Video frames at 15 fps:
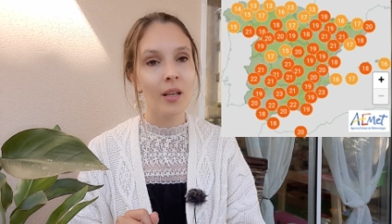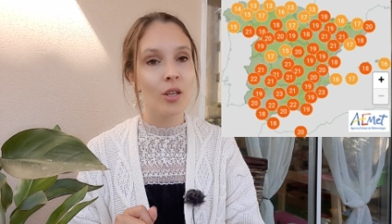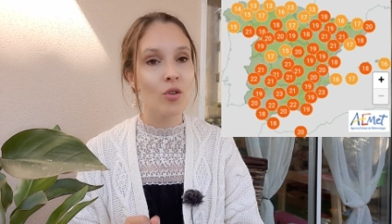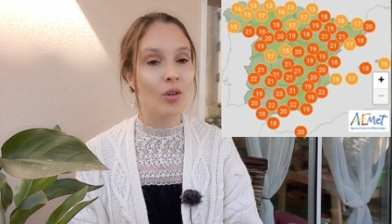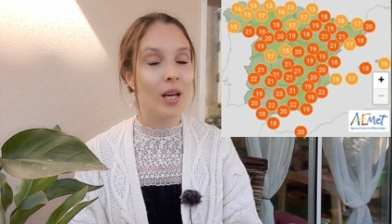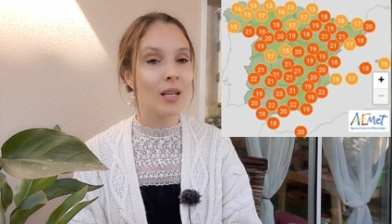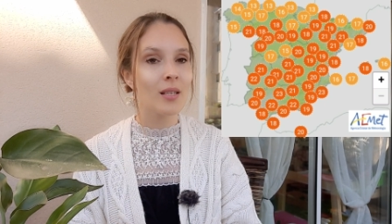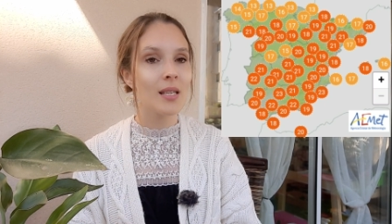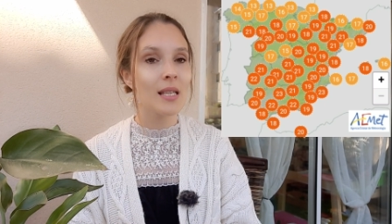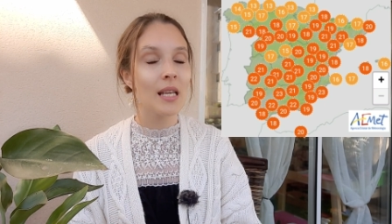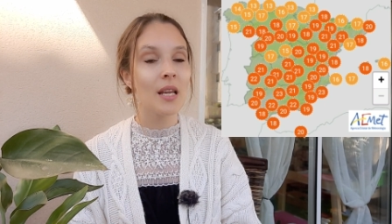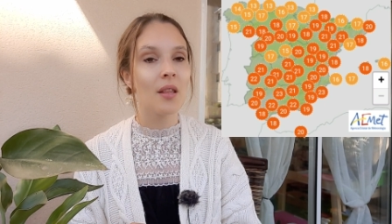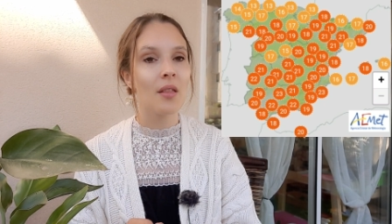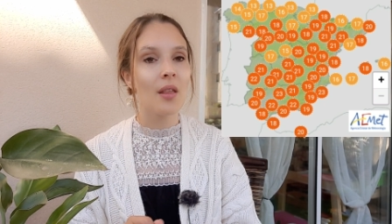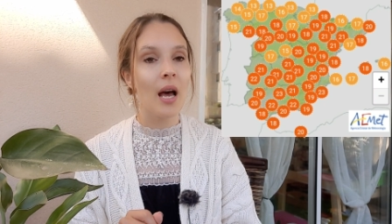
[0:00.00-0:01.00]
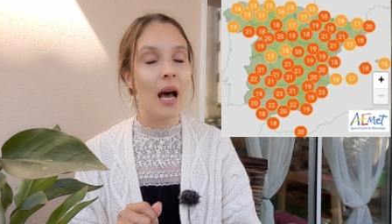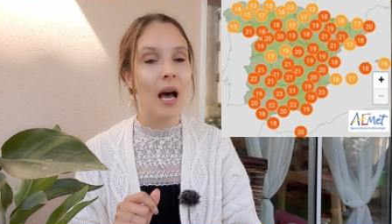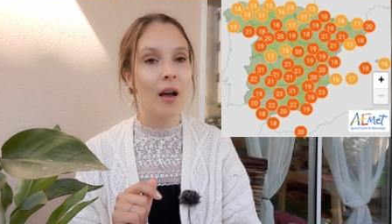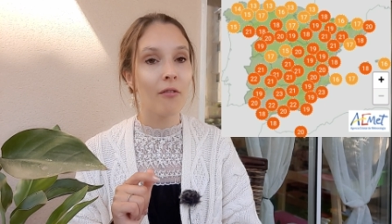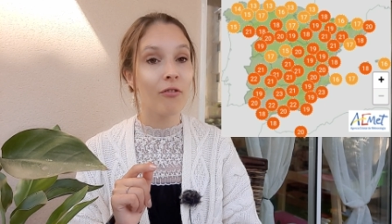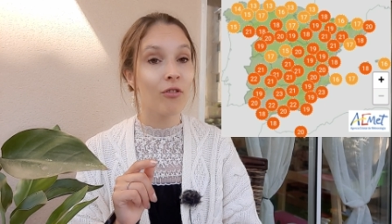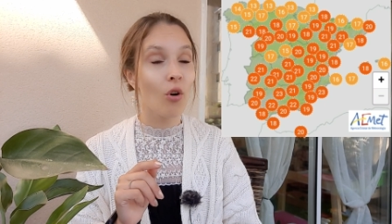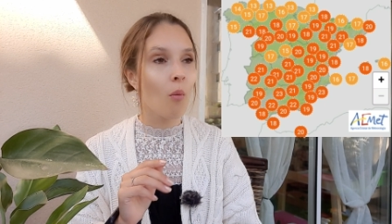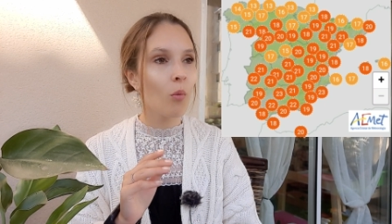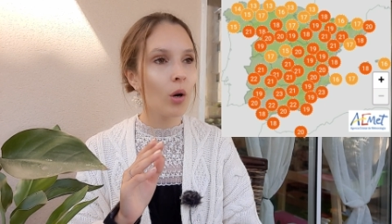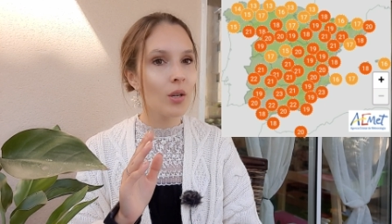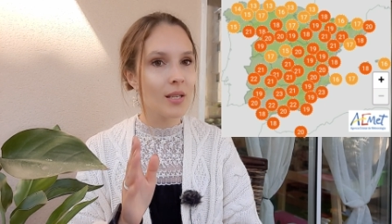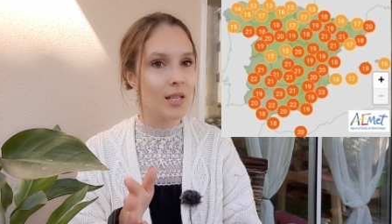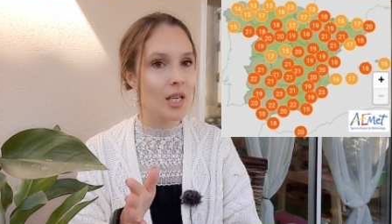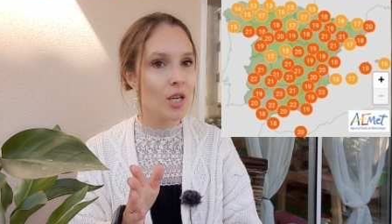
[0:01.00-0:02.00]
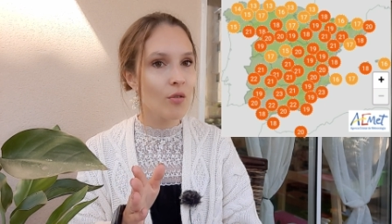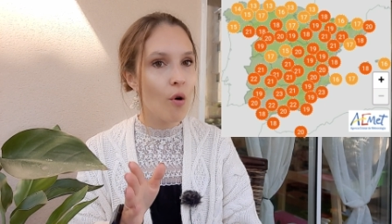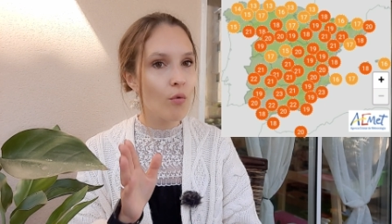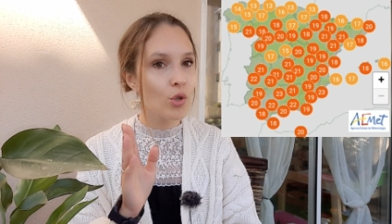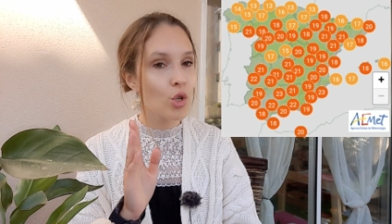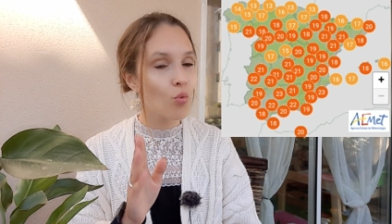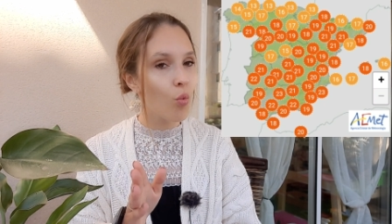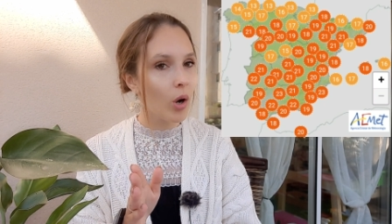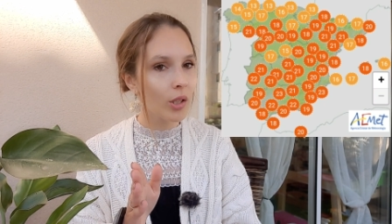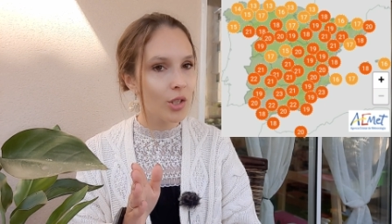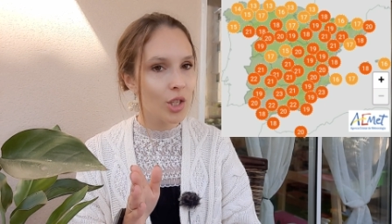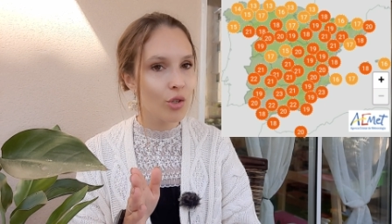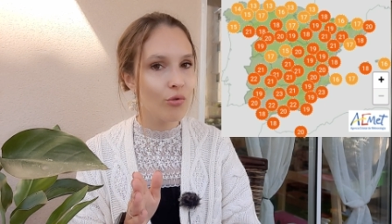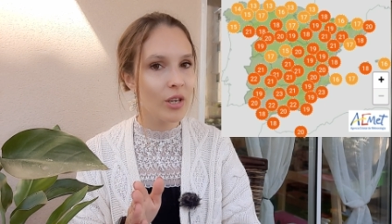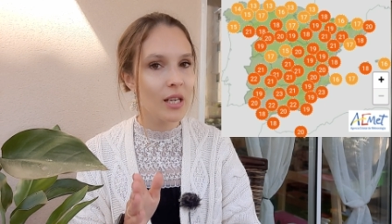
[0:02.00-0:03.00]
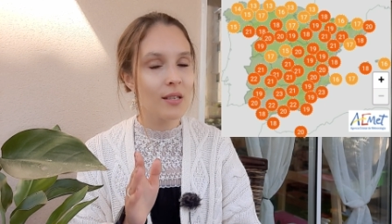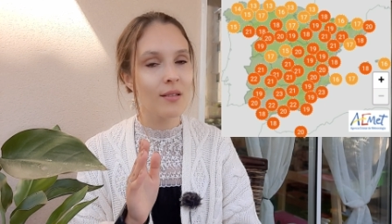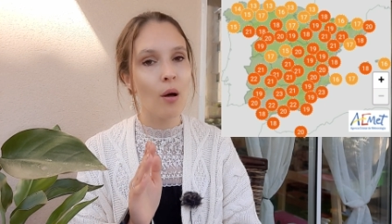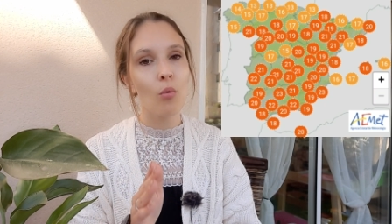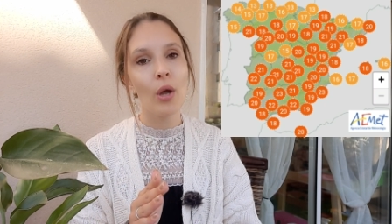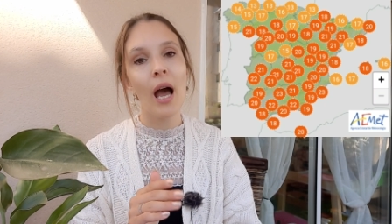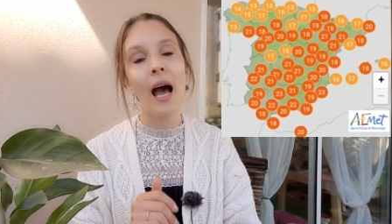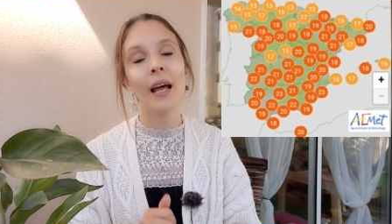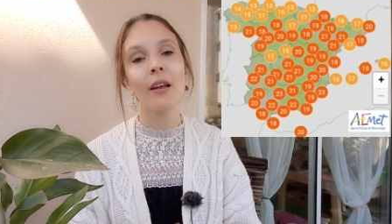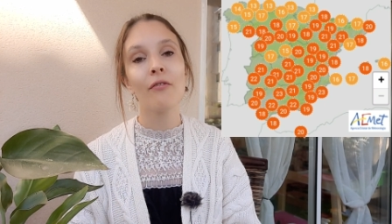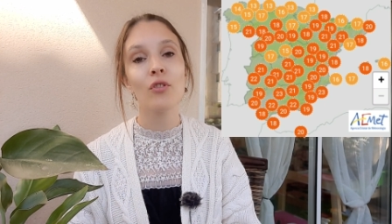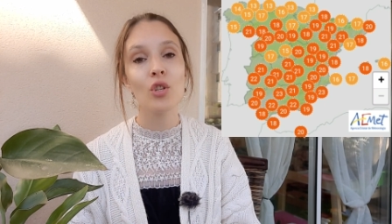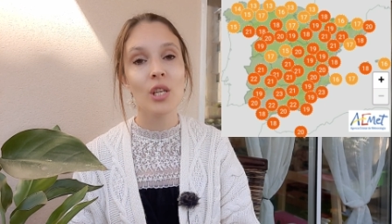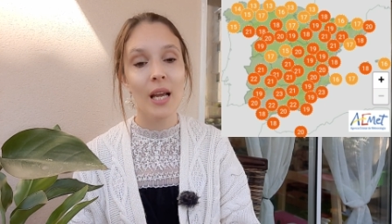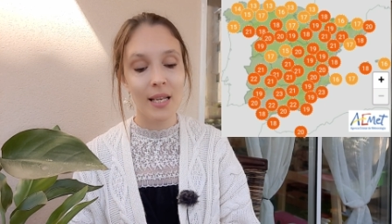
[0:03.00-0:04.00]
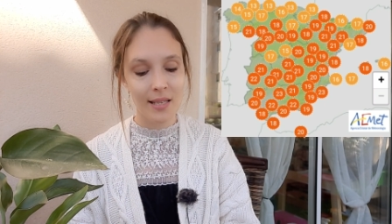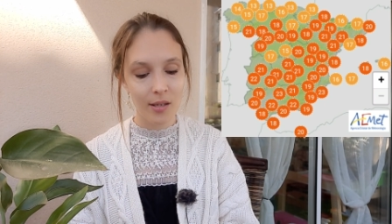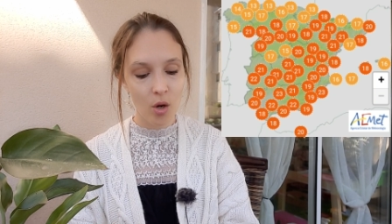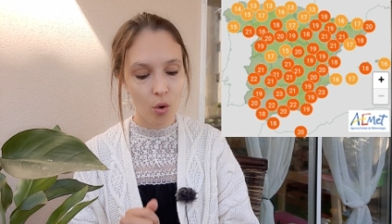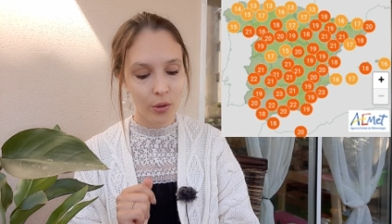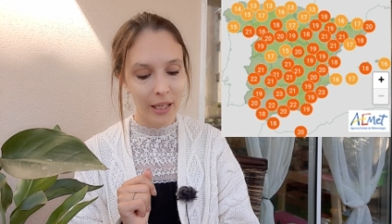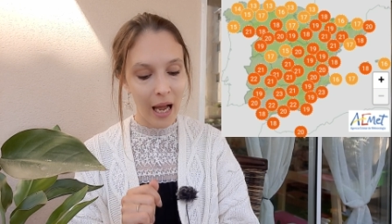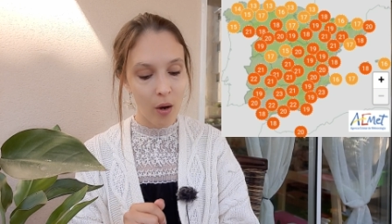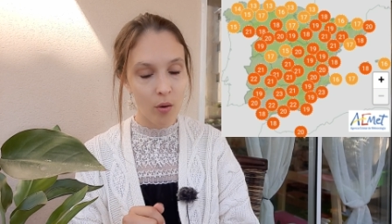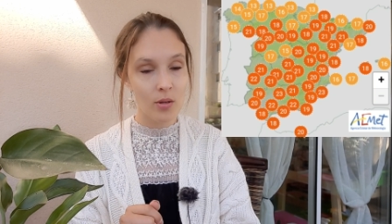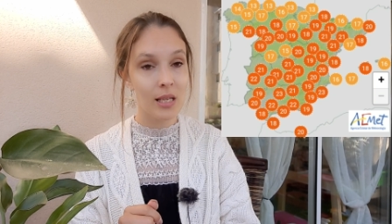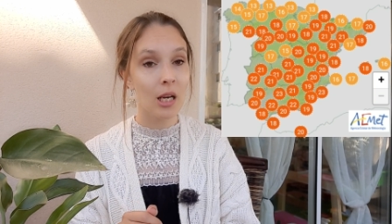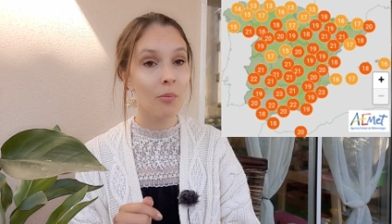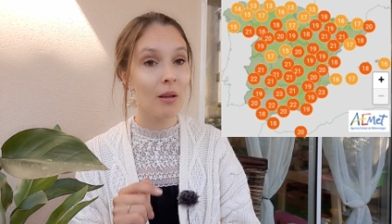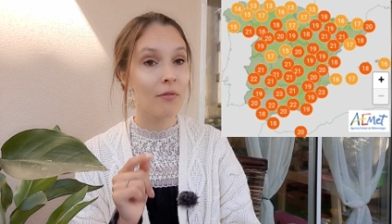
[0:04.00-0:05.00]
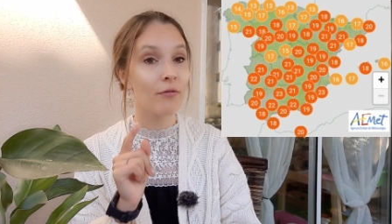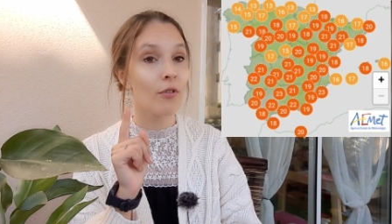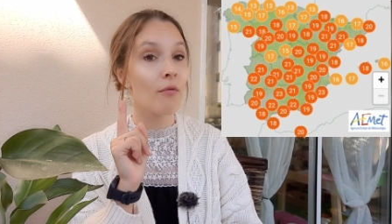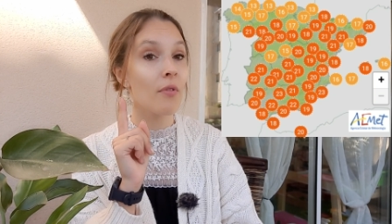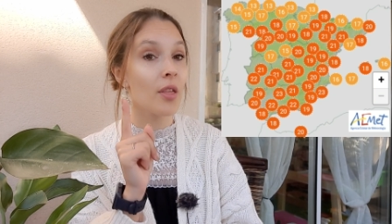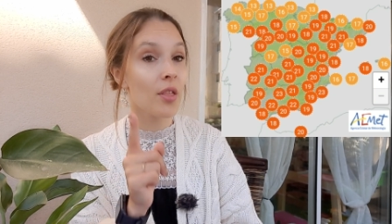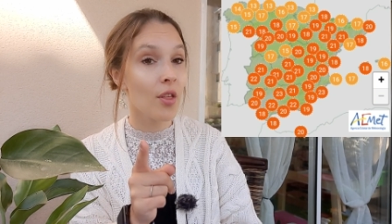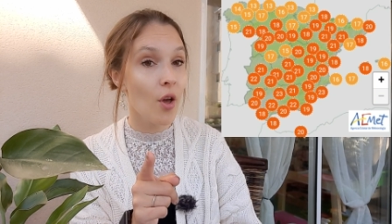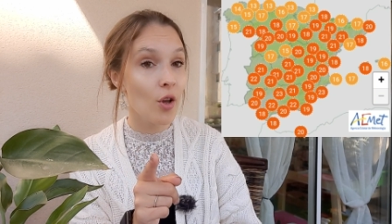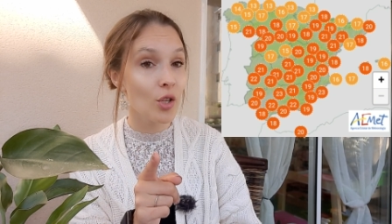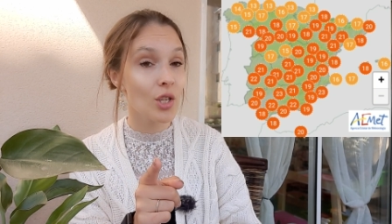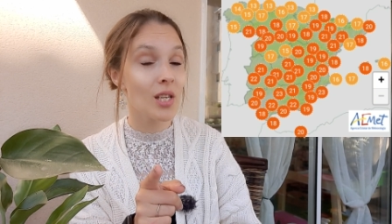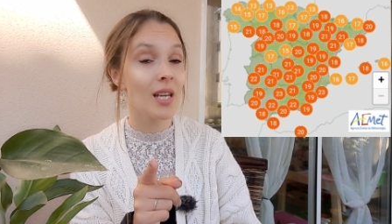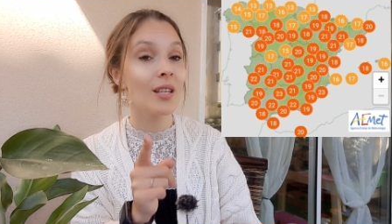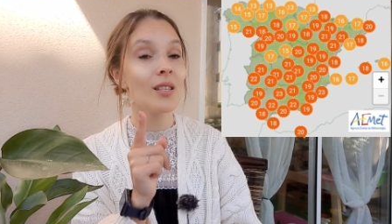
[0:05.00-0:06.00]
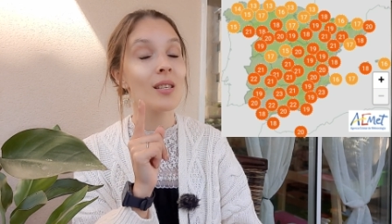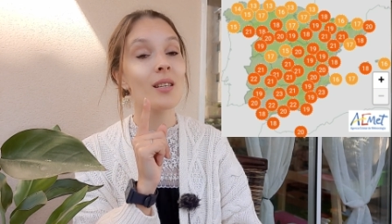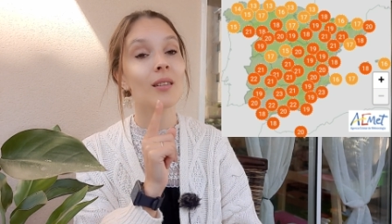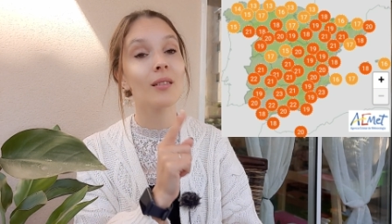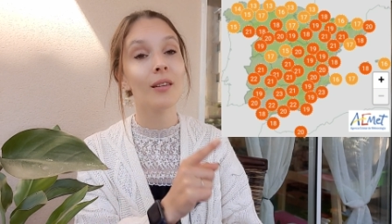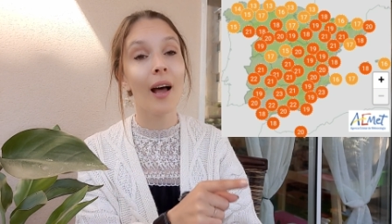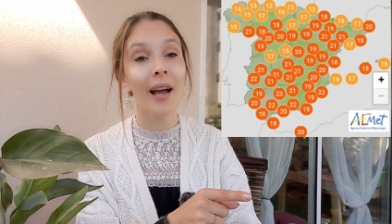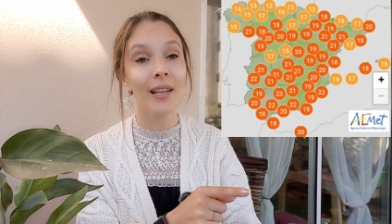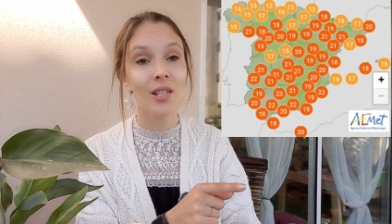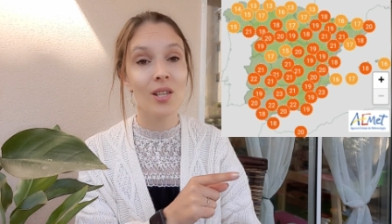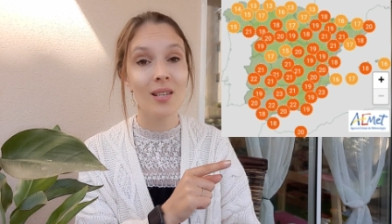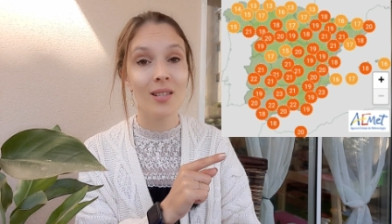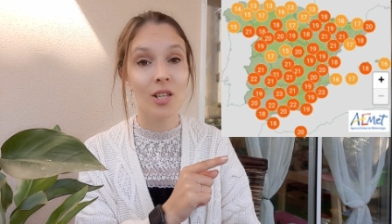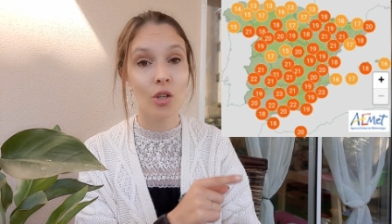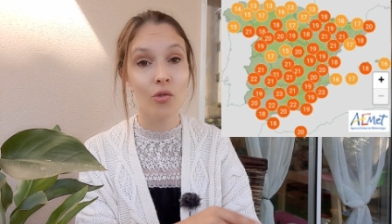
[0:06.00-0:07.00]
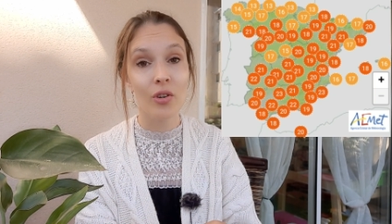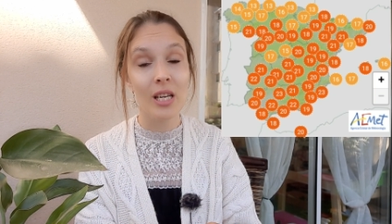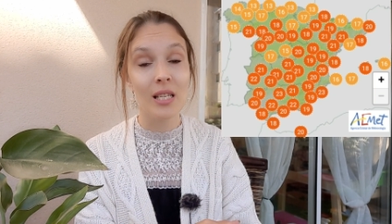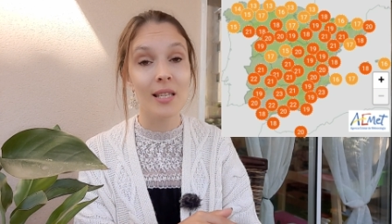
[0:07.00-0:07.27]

you can see that from 0 to 1 degrees that we had a few days ago, now it's going to be from 13 till 19 degrees.